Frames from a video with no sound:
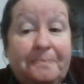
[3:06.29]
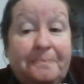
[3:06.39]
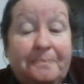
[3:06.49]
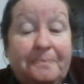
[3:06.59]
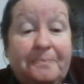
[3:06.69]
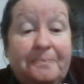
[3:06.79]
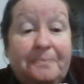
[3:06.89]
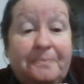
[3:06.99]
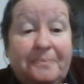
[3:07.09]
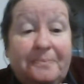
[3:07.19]

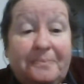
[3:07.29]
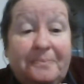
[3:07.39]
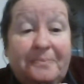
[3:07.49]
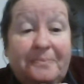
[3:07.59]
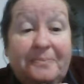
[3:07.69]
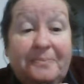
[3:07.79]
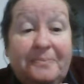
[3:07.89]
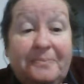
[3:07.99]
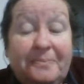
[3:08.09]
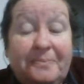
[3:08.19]

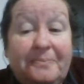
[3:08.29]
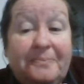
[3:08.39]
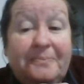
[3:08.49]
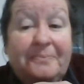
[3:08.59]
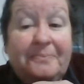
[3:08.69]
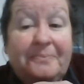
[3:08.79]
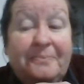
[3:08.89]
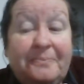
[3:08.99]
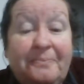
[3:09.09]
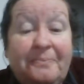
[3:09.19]

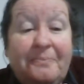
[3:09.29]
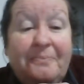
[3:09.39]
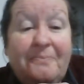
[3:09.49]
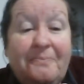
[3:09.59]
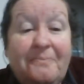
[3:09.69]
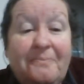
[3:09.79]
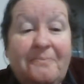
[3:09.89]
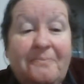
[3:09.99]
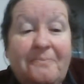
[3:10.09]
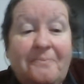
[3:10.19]

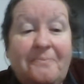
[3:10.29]
[no speech]